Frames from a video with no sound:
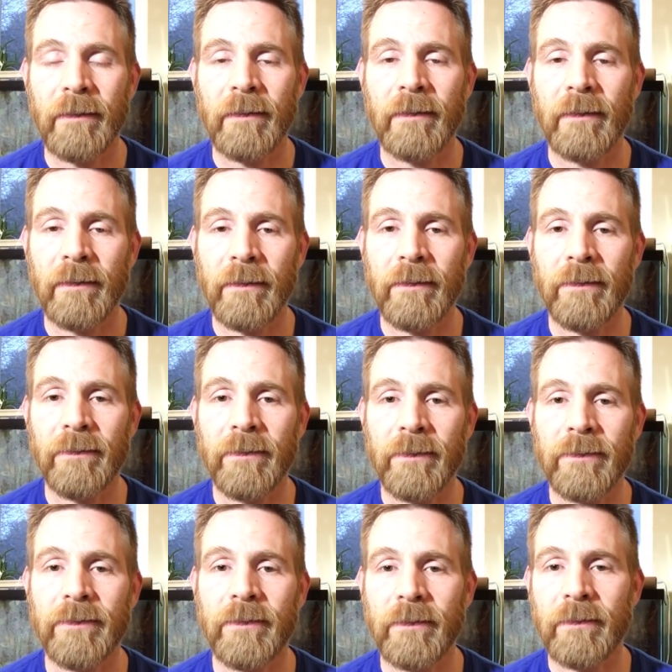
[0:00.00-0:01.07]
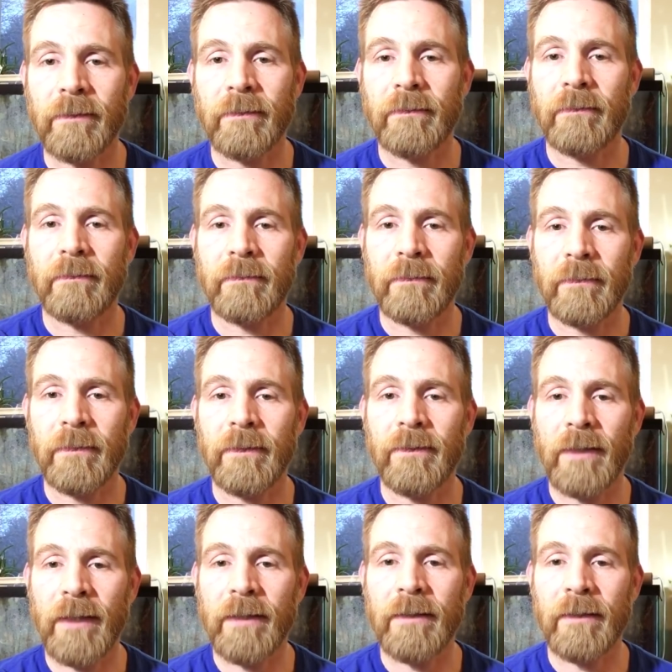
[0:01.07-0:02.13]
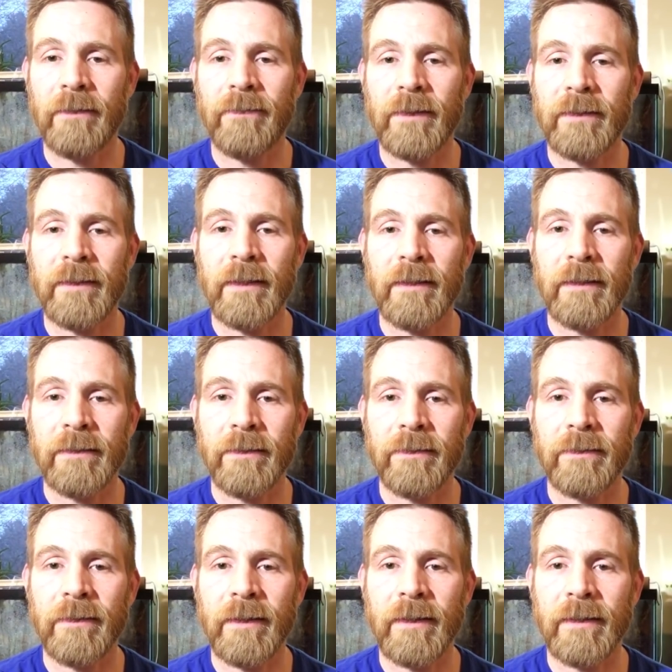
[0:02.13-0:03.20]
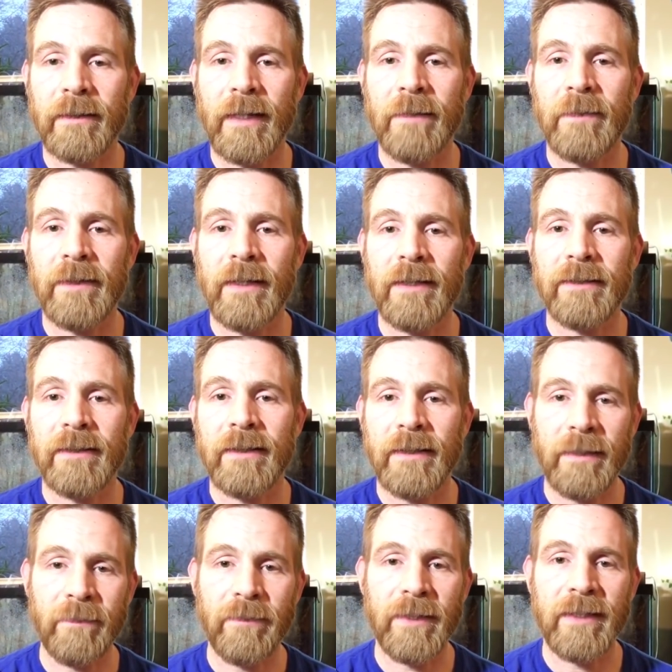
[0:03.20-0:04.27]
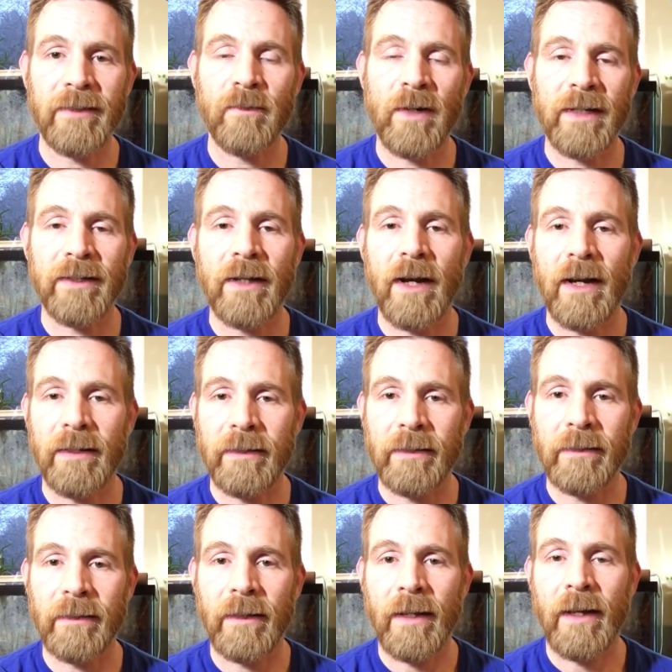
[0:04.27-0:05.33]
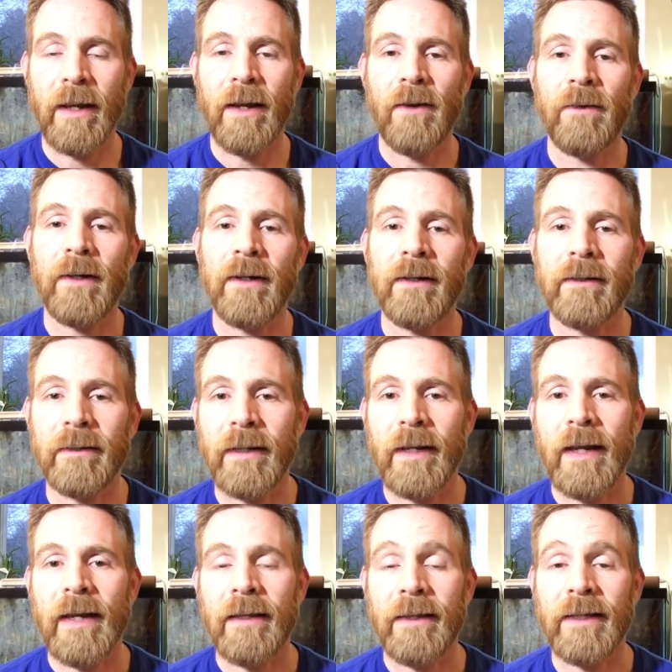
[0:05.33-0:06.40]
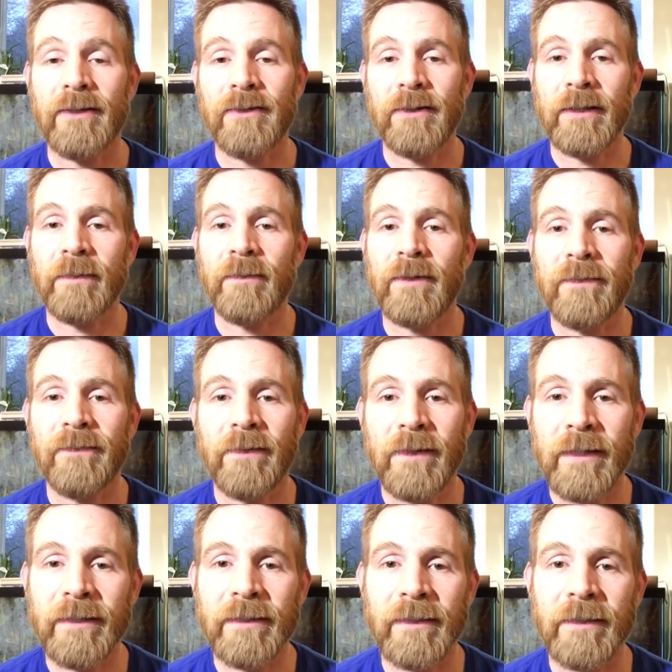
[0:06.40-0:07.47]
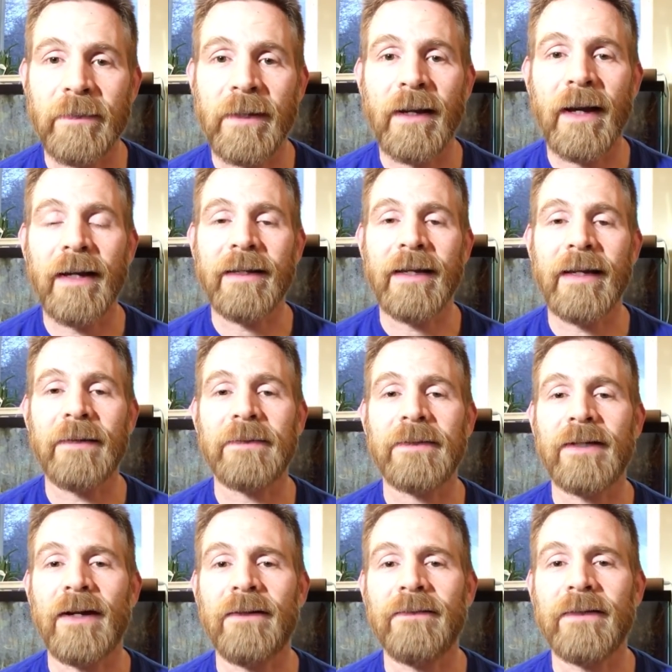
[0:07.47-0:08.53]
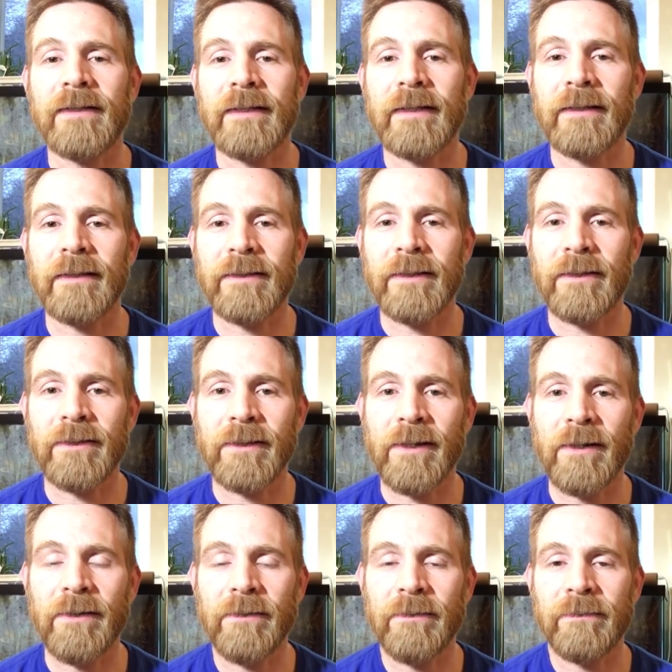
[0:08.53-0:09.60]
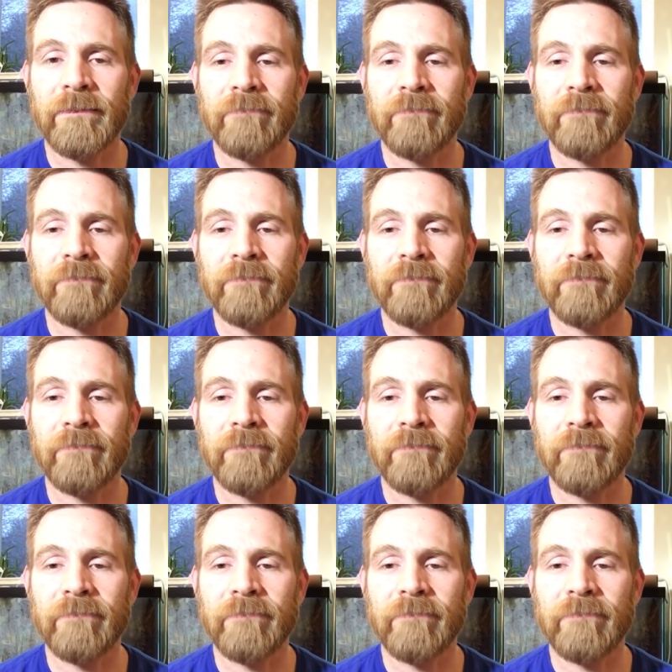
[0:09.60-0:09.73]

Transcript: oh, those are, you like convict cichlids. Those are like a dime a dozen and they breed in wet cotton. Well, they certainly breed very easily, but I kept convict cichlids years ago.